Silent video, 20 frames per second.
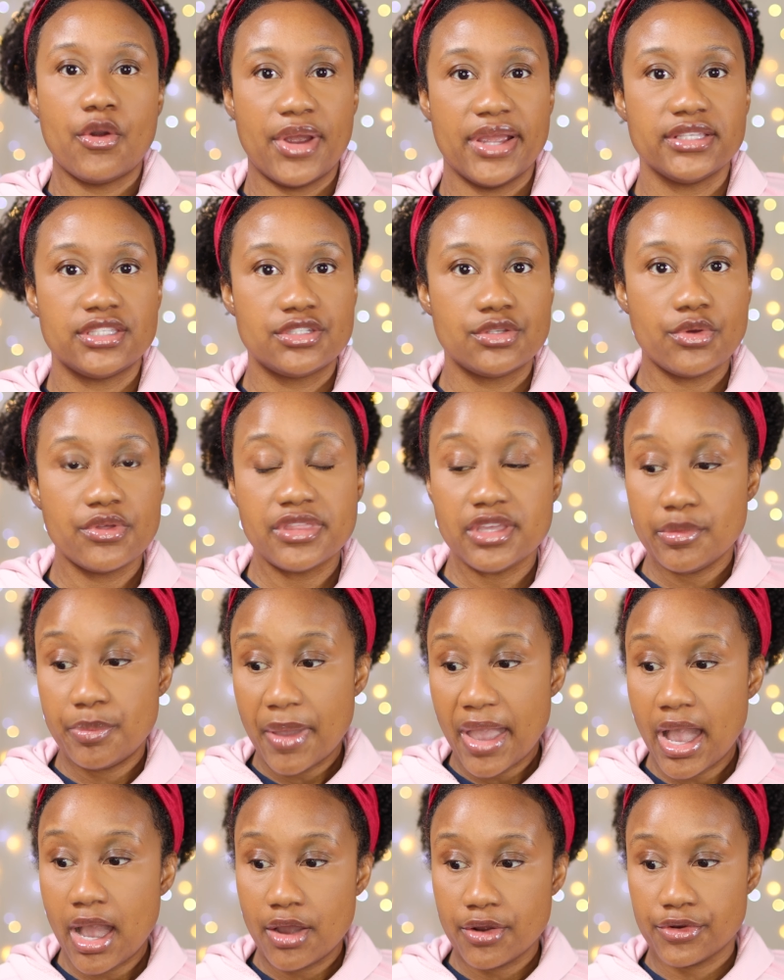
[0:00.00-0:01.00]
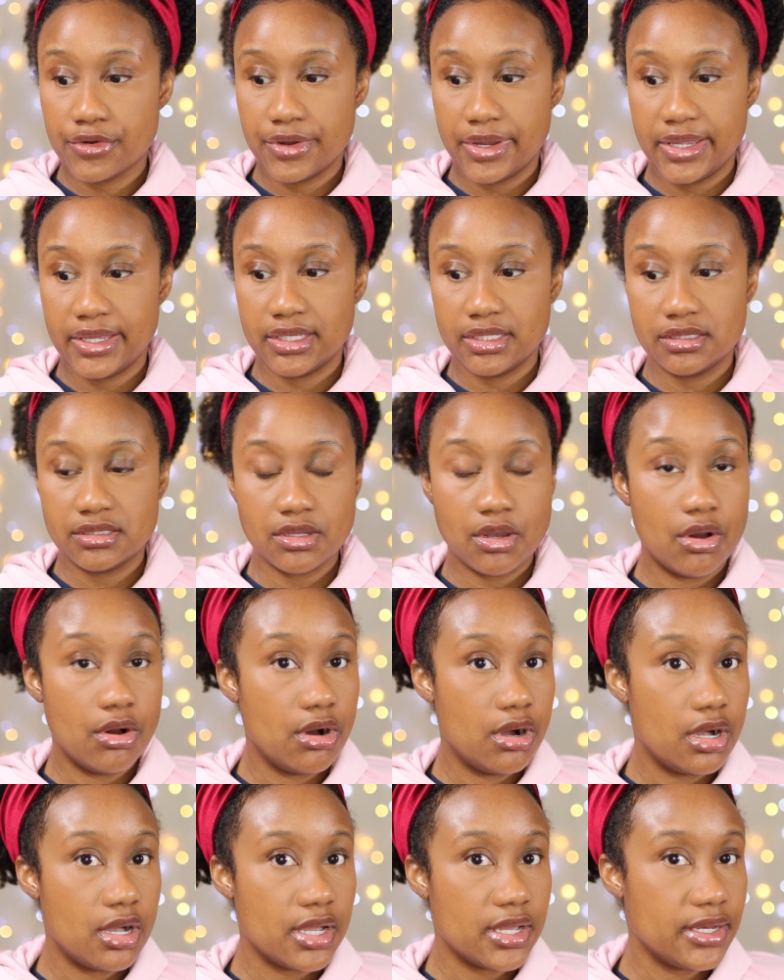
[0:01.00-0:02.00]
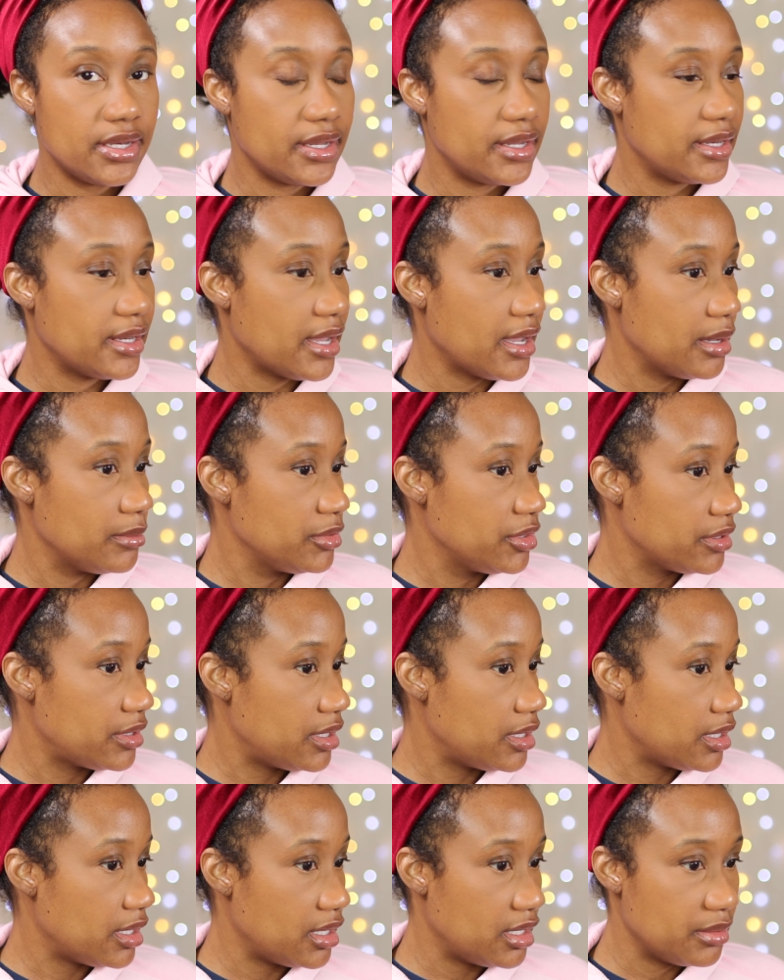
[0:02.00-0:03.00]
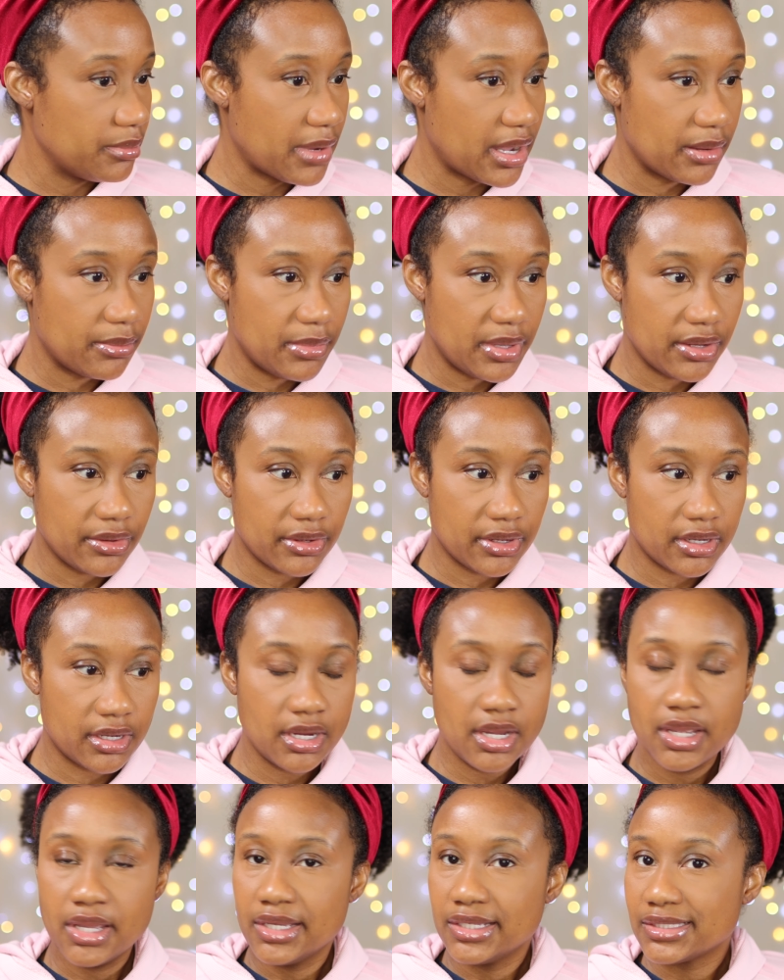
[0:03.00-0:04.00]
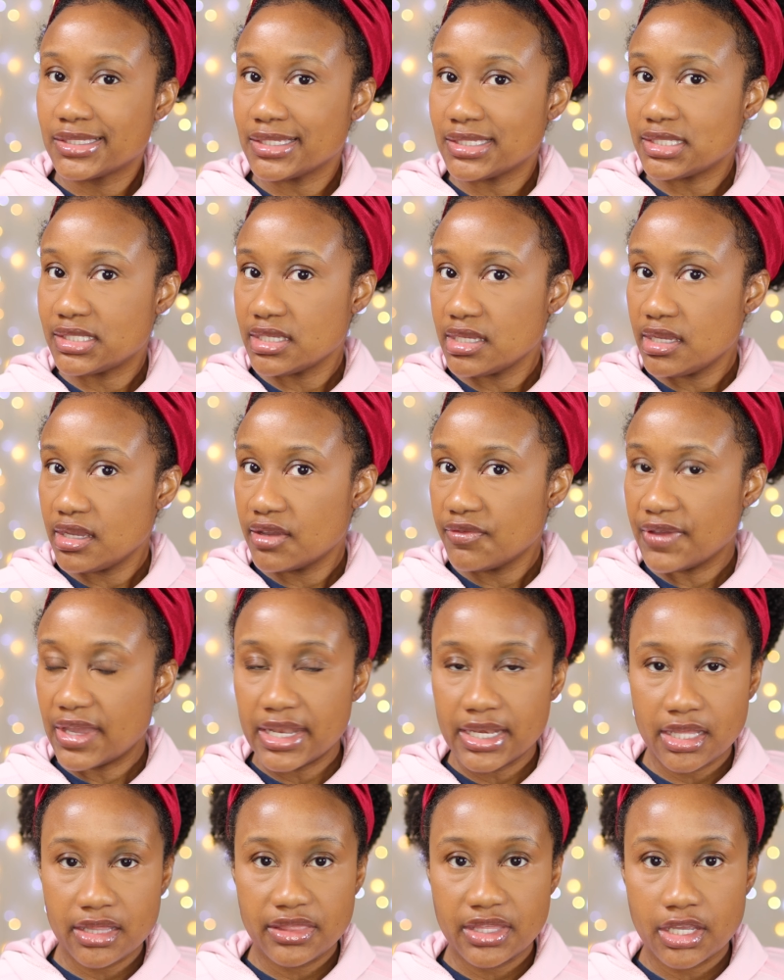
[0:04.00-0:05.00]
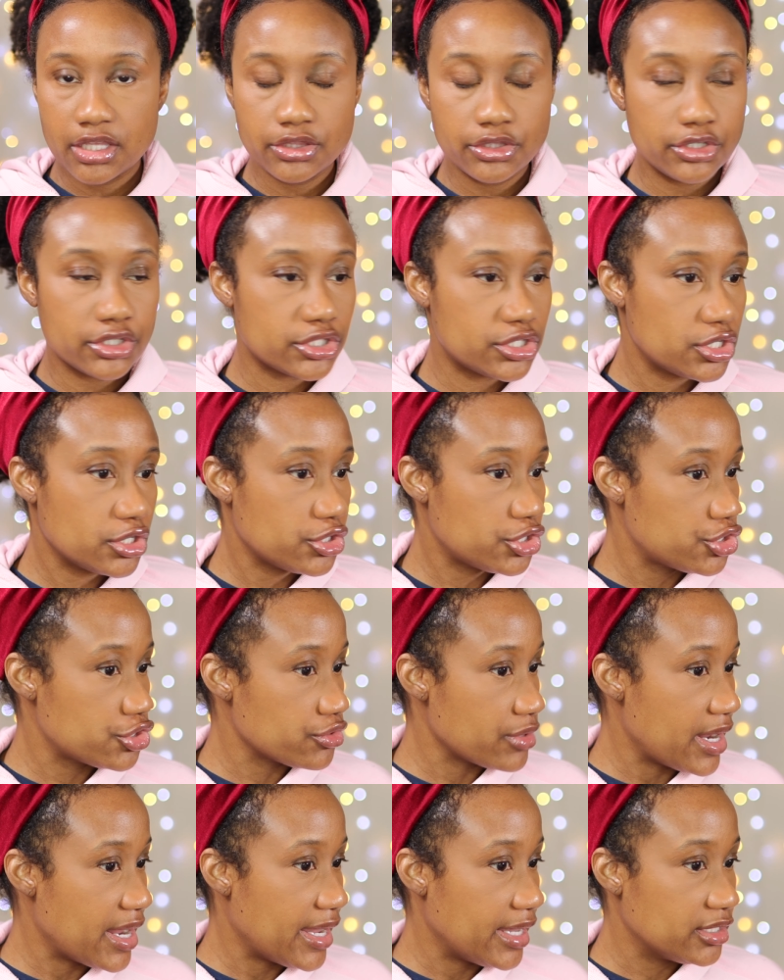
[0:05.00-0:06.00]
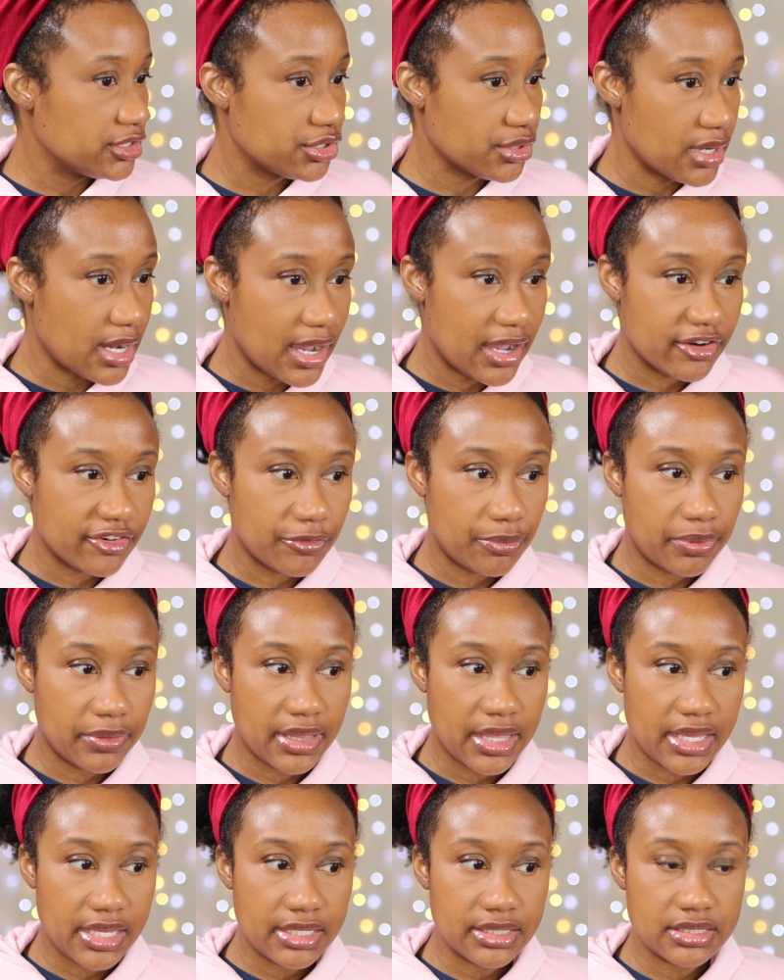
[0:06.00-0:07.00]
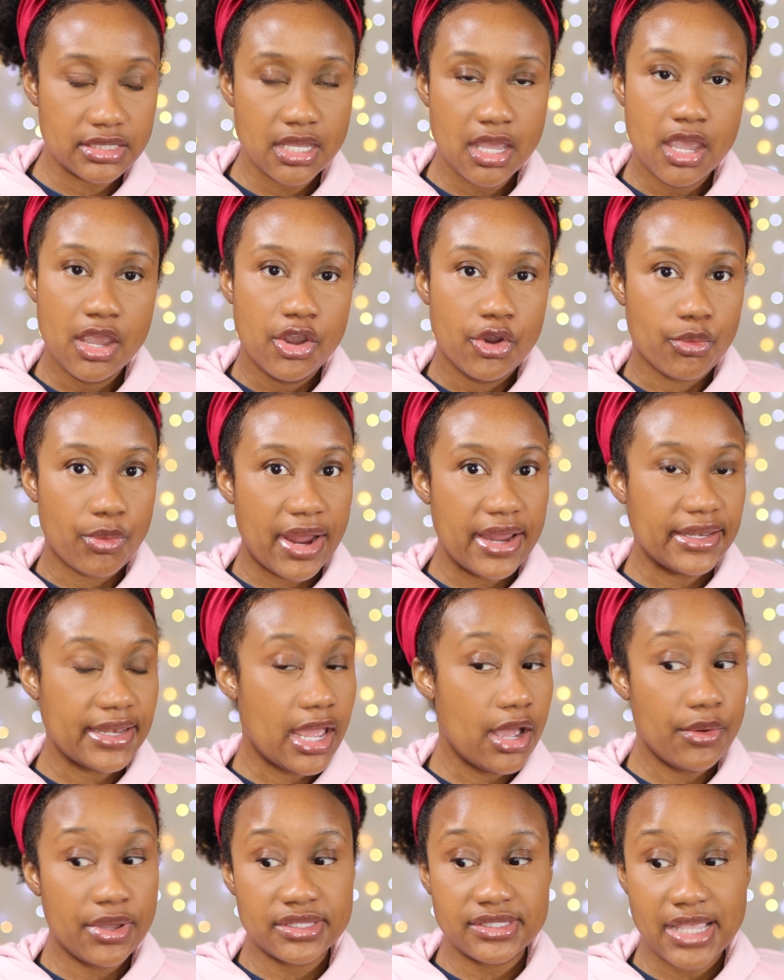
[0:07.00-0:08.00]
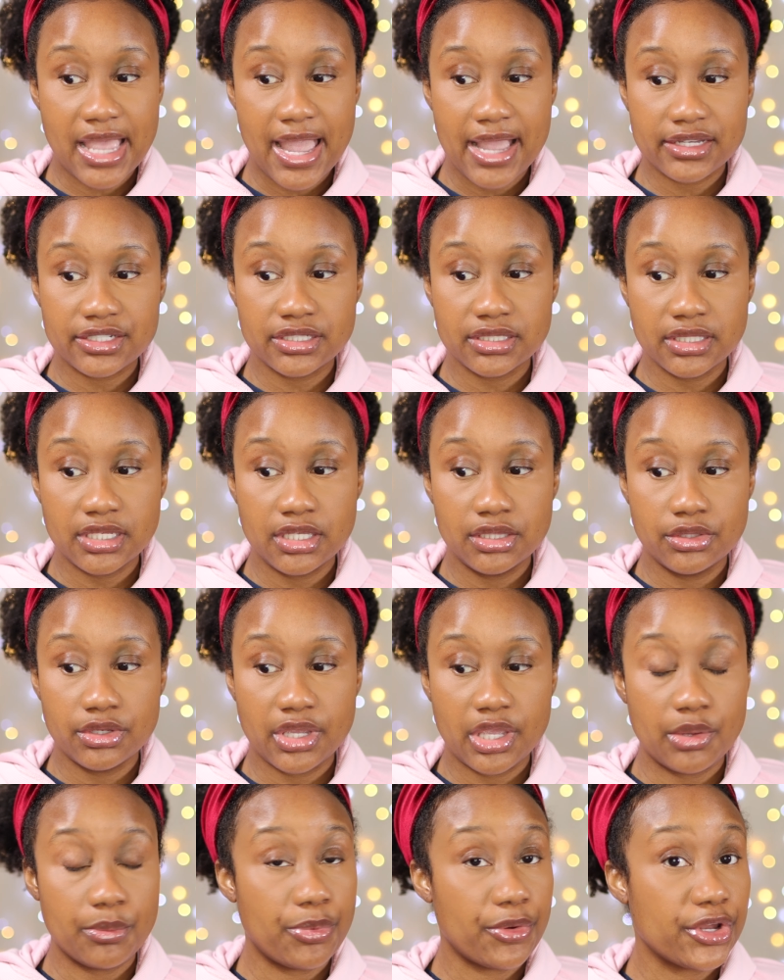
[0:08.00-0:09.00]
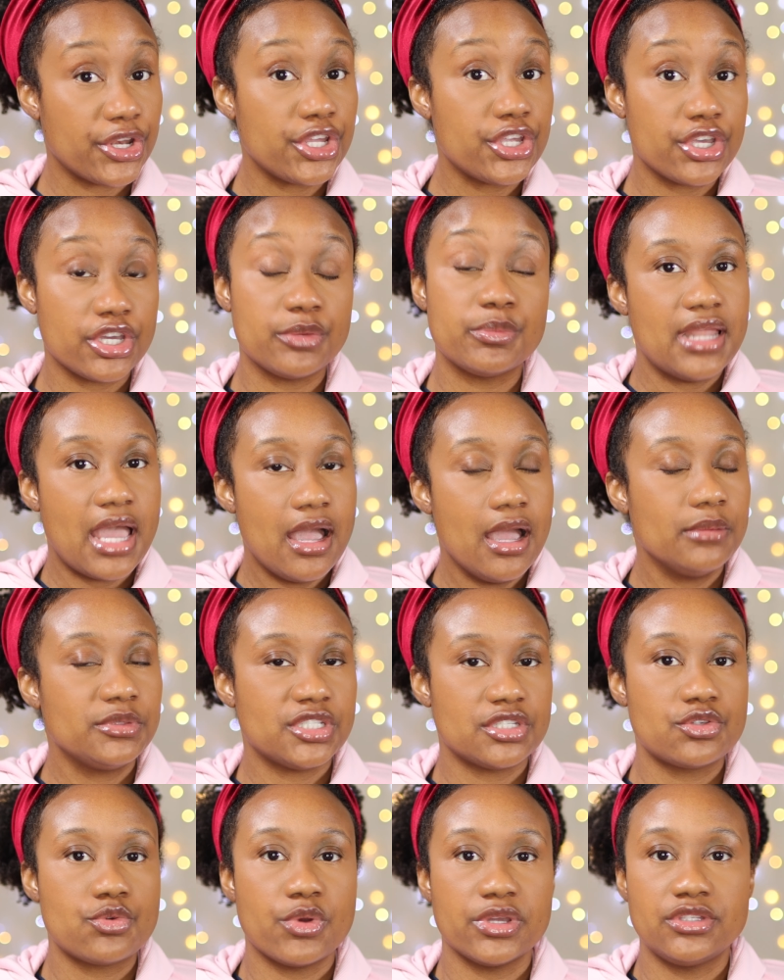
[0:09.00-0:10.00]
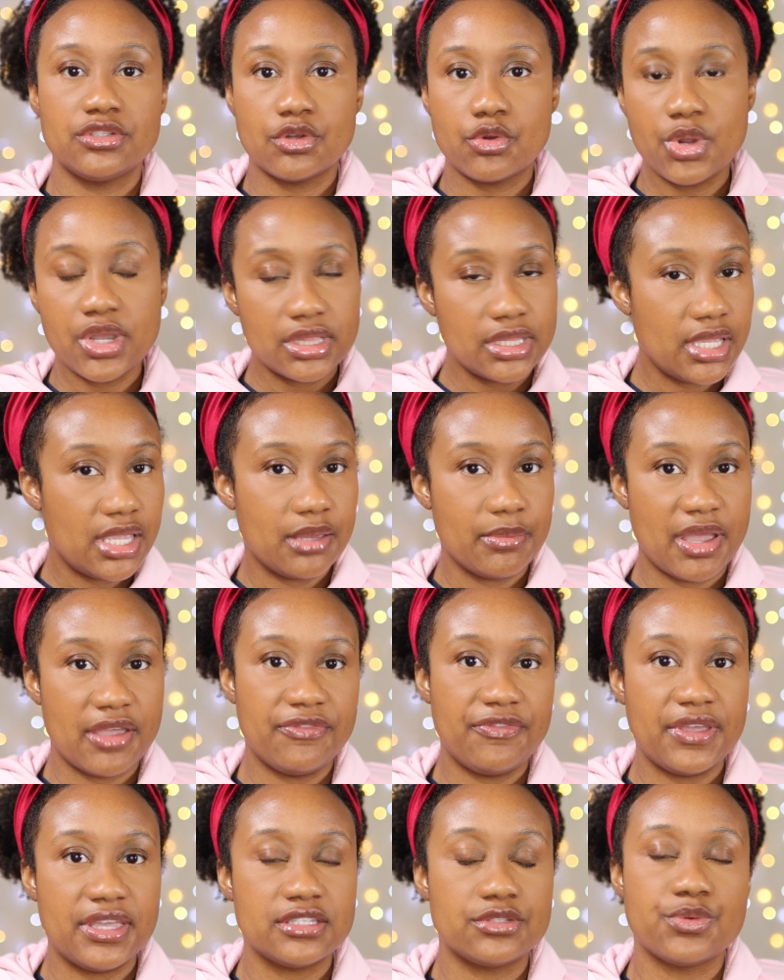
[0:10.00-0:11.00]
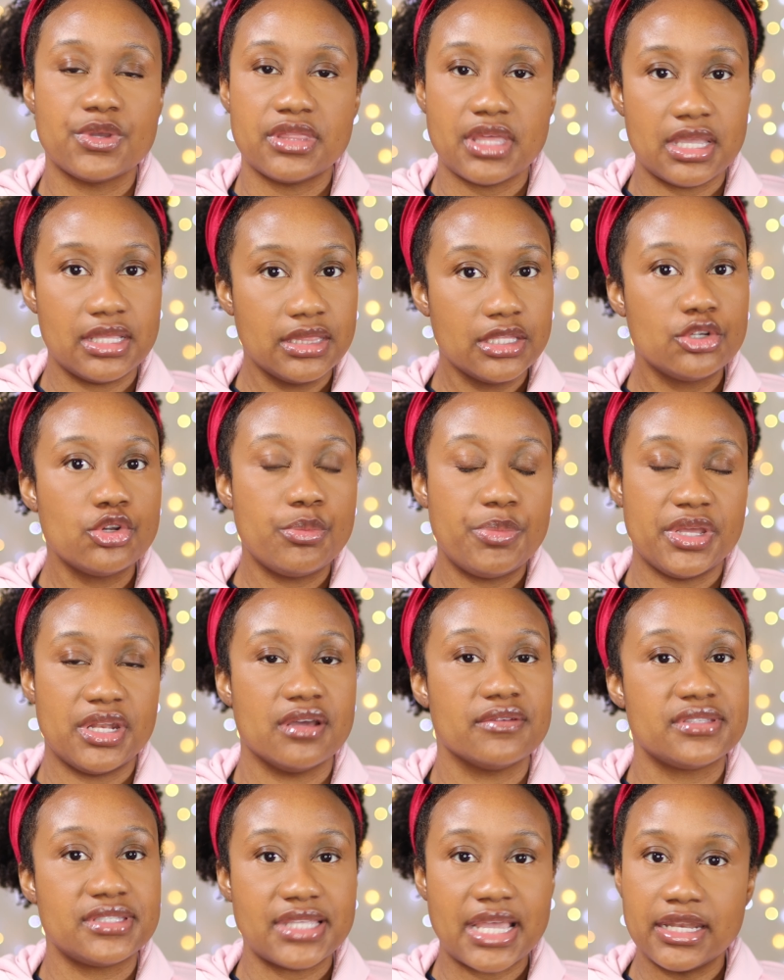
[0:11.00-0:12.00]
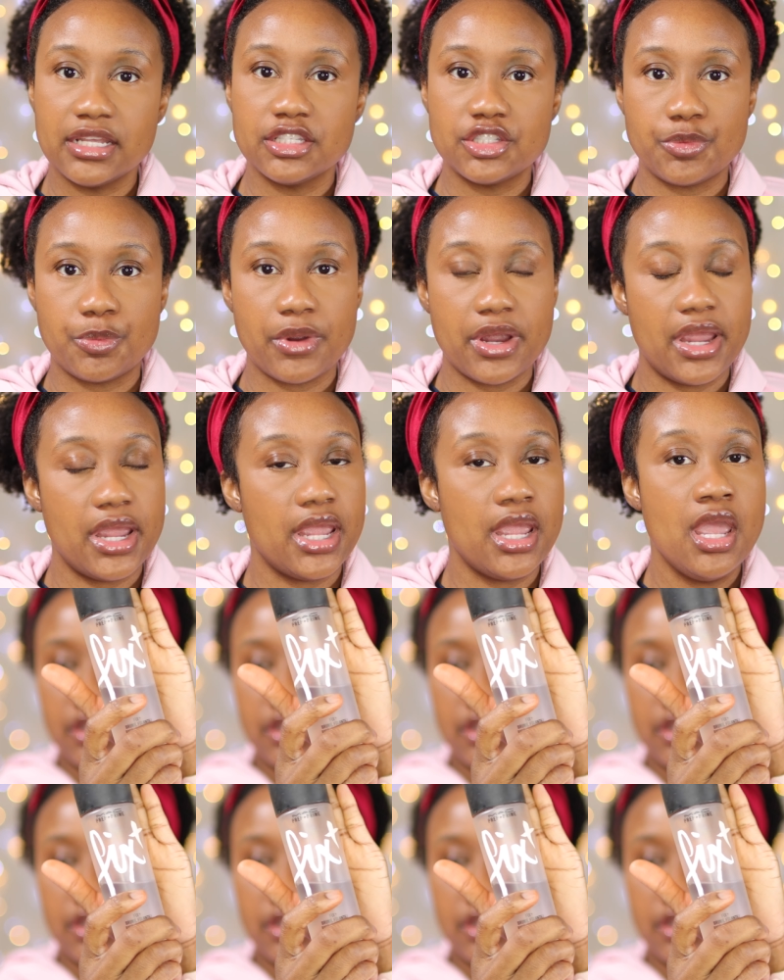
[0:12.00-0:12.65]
right, so the powder is on and I'm looking in my mirror to see if anything looks strange or out of place. Right now, it's actually looking pretty good. Now I'm just going to quickly hit my face with a little bit of setting spray.